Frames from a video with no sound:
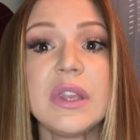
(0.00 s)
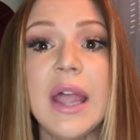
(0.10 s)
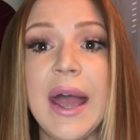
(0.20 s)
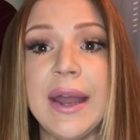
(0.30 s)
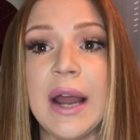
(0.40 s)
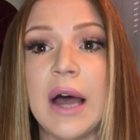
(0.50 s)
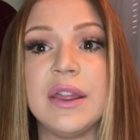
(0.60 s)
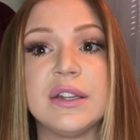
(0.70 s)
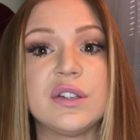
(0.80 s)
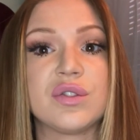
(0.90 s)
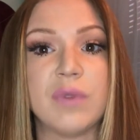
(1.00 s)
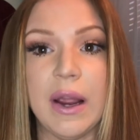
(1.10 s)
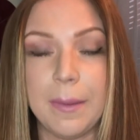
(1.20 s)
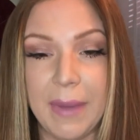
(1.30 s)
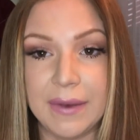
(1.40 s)
And this is
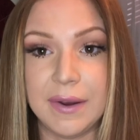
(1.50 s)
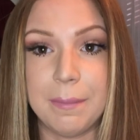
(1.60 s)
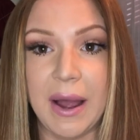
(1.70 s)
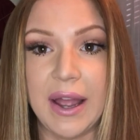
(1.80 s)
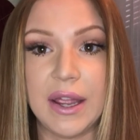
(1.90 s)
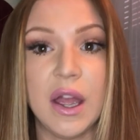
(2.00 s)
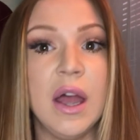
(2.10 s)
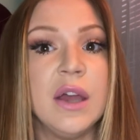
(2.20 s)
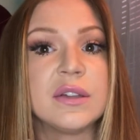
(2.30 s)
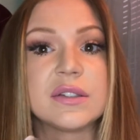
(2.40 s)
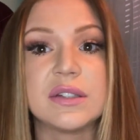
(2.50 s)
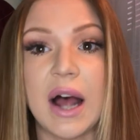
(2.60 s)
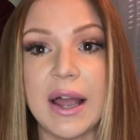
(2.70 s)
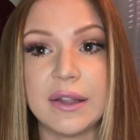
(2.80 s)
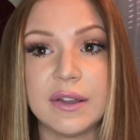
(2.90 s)
recommended by
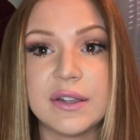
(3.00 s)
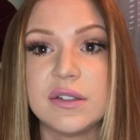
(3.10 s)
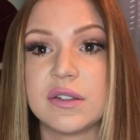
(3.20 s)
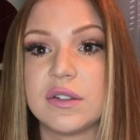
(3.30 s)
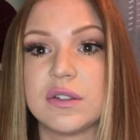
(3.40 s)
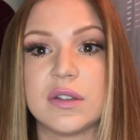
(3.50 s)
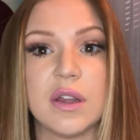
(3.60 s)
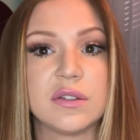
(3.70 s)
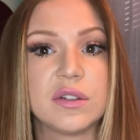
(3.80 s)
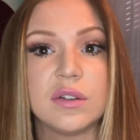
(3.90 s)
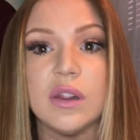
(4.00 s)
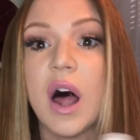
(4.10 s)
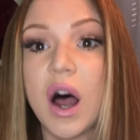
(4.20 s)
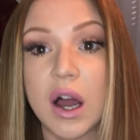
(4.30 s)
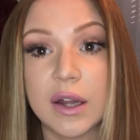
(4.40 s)
stylists,
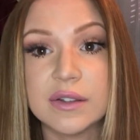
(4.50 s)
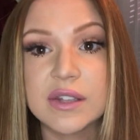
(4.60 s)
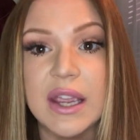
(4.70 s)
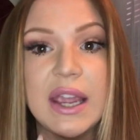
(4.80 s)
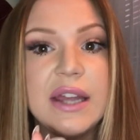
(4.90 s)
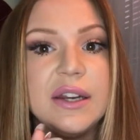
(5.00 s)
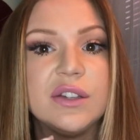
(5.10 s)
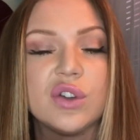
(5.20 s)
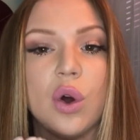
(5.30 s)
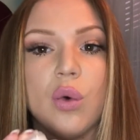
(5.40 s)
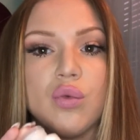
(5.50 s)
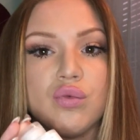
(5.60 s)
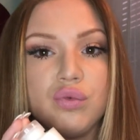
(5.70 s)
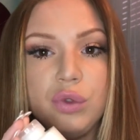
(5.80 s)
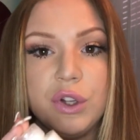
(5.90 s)
salons. Like, it is
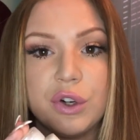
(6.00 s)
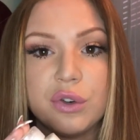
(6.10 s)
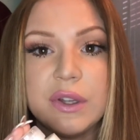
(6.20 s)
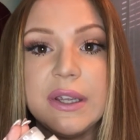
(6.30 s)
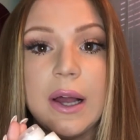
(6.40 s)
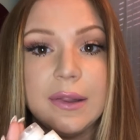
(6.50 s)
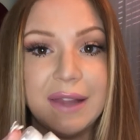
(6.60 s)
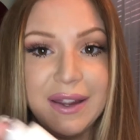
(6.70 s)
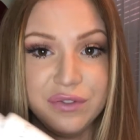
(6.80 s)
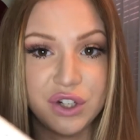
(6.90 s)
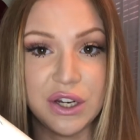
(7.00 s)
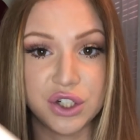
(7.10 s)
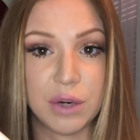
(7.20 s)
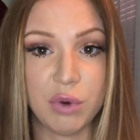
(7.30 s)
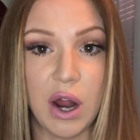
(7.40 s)
literally a
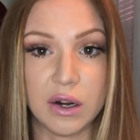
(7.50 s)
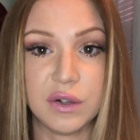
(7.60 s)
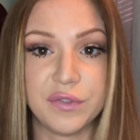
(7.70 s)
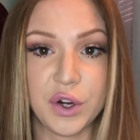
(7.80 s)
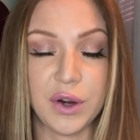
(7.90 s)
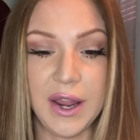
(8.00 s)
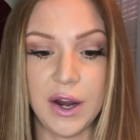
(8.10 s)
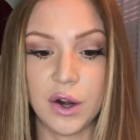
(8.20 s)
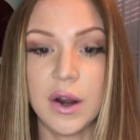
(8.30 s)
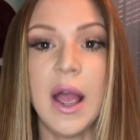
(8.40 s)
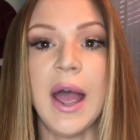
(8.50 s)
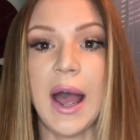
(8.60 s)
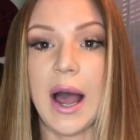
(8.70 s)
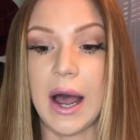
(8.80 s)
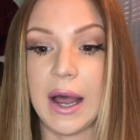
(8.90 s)
life-changing product for your hair.
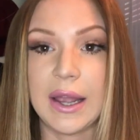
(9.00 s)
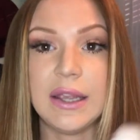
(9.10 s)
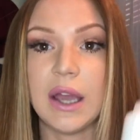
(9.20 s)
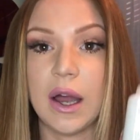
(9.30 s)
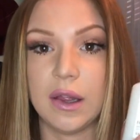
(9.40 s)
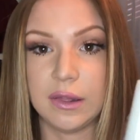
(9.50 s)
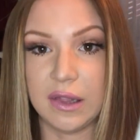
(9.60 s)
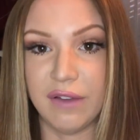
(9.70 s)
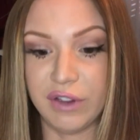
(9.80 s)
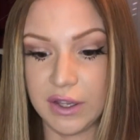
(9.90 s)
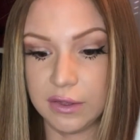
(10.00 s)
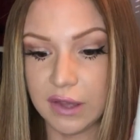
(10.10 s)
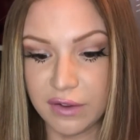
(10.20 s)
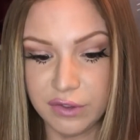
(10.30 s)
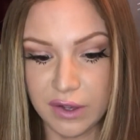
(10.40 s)
I love it.
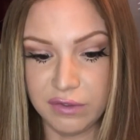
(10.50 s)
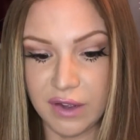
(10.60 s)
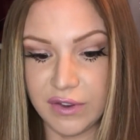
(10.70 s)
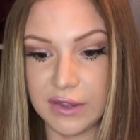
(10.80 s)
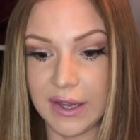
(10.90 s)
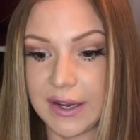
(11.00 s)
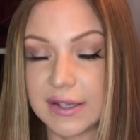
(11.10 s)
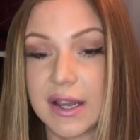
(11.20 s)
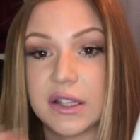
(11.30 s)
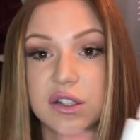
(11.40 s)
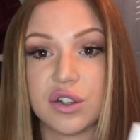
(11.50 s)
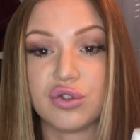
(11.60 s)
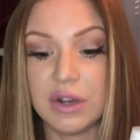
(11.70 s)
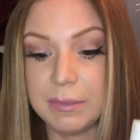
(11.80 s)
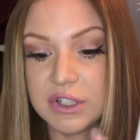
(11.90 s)
Love, love, love it. Like I said, this is a
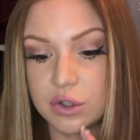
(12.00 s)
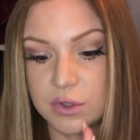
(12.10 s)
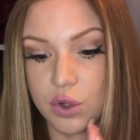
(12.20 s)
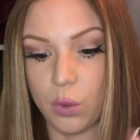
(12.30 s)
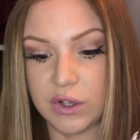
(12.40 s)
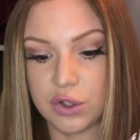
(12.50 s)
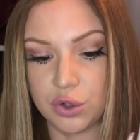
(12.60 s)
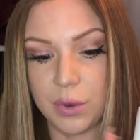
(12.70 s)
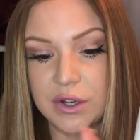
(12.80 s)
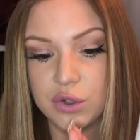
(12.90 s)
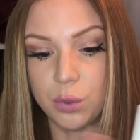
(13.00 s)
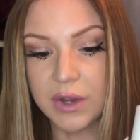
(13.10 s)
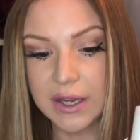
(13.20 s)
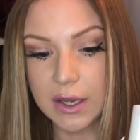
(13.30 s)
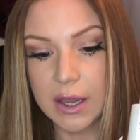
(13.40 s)
treatment, so it's a once or twice a
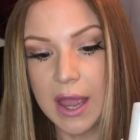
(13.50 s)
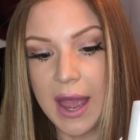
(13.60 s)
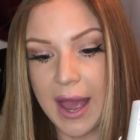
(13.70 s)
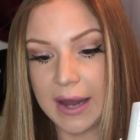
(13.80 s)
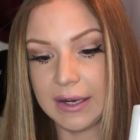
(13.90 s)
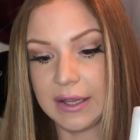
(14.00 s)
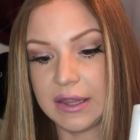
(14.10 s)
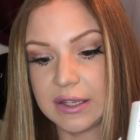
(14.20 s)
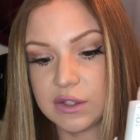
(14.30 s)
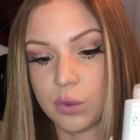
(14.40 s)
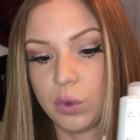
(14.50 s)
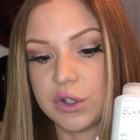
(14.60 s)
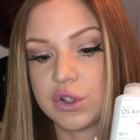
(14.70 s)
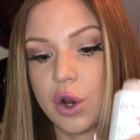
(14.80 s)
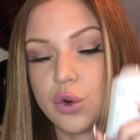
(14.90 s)
week. And this
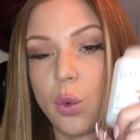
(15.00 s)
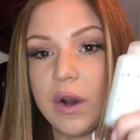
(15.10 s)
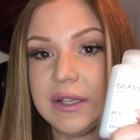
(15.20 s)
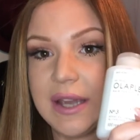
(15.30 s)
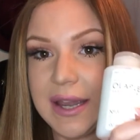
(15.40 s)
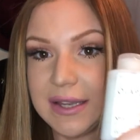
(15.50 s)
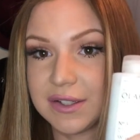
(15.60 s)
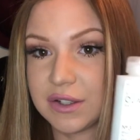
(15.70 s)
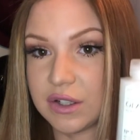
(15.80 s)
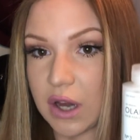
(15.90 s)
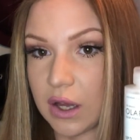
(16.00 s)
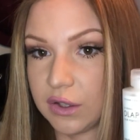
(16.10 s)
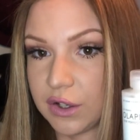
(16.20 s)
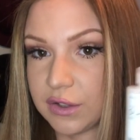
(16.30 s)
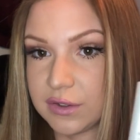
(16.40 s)
was
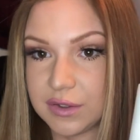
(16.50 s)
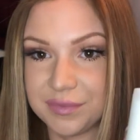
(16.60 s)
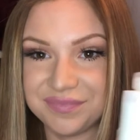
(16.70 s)
$28.